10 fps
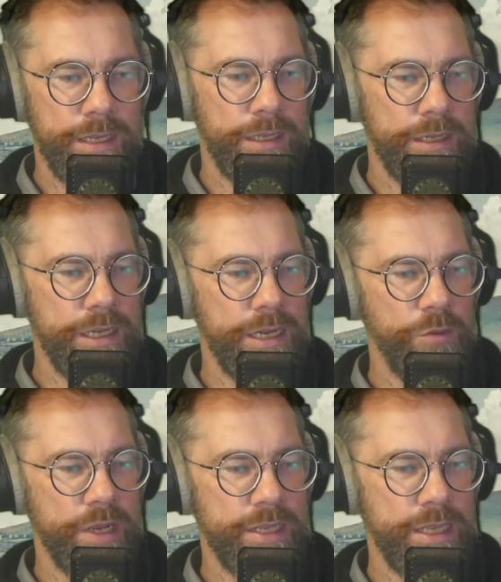deal
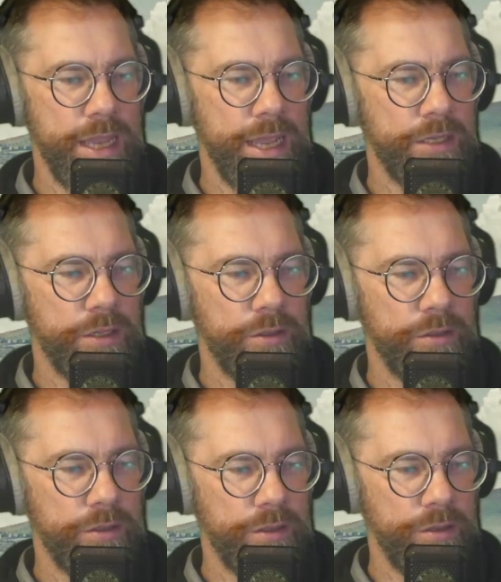with yet.
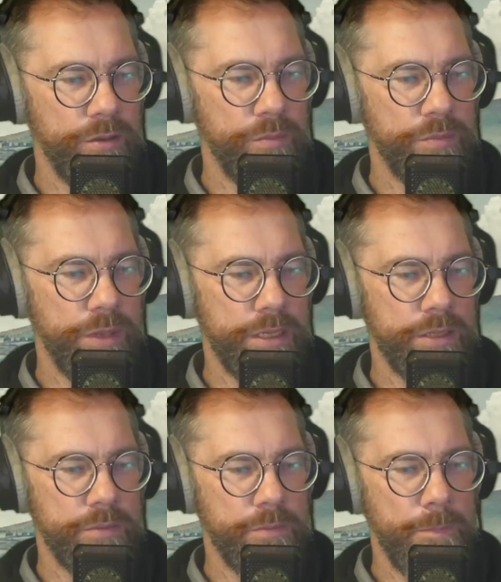But
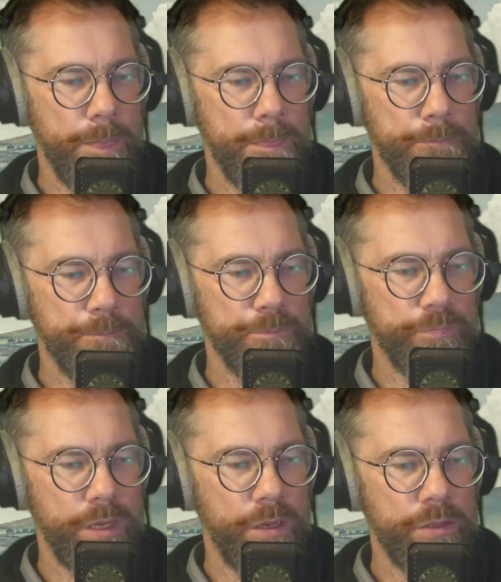
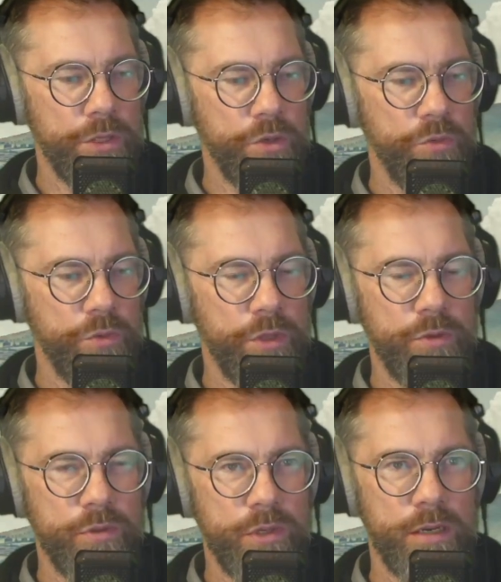also
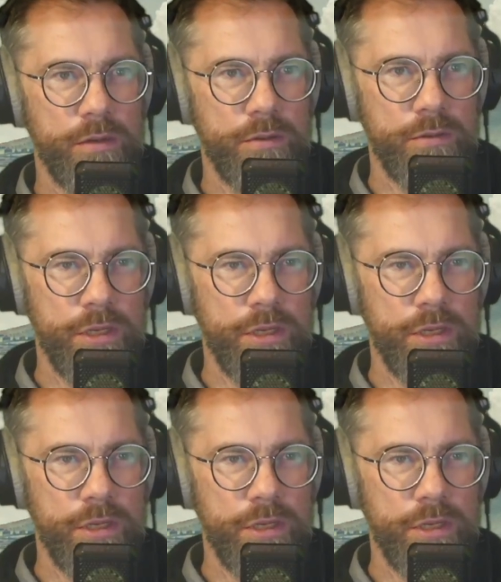those that are just